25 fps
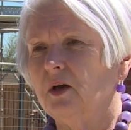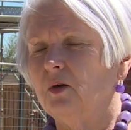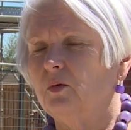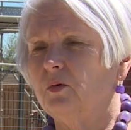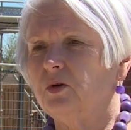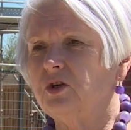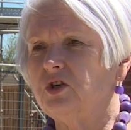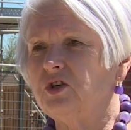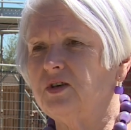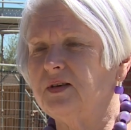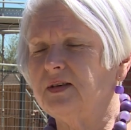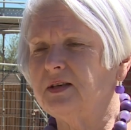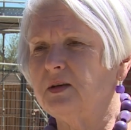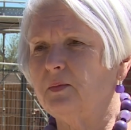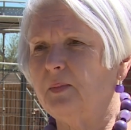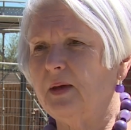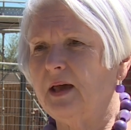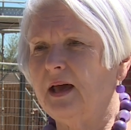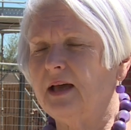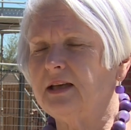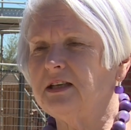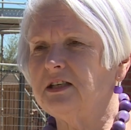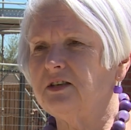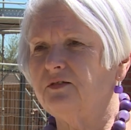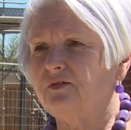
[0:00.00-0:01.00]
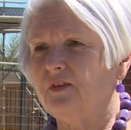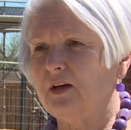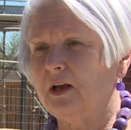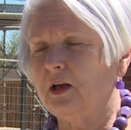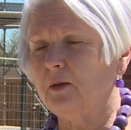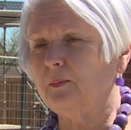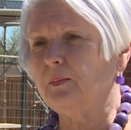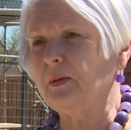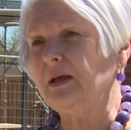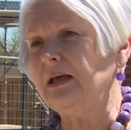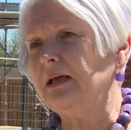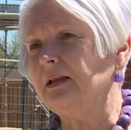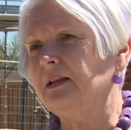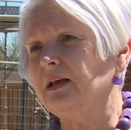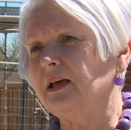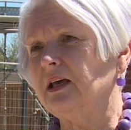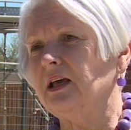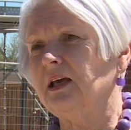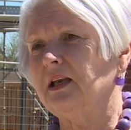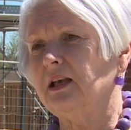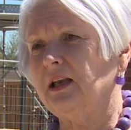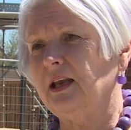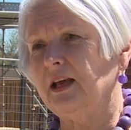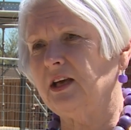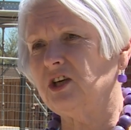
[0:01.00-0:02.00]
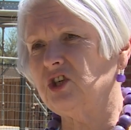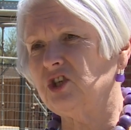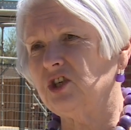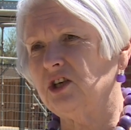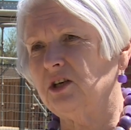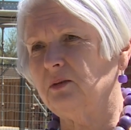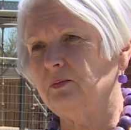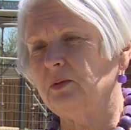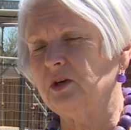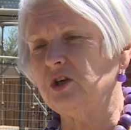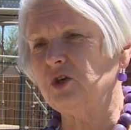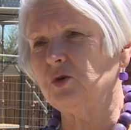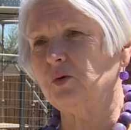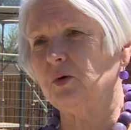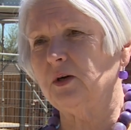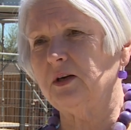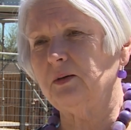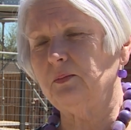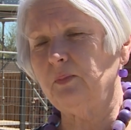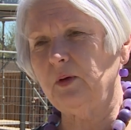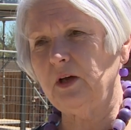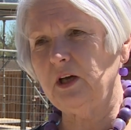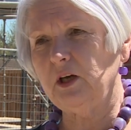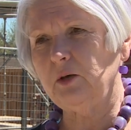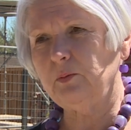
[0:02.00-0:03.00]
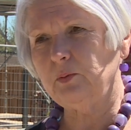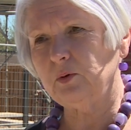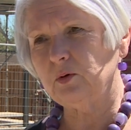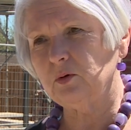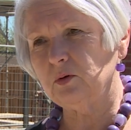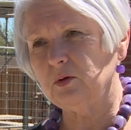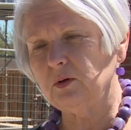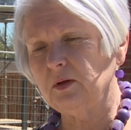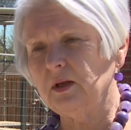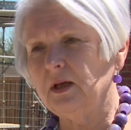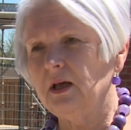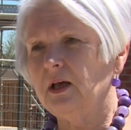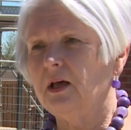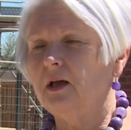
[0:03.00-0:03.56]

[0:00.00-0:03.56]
which is about developing the connection between people,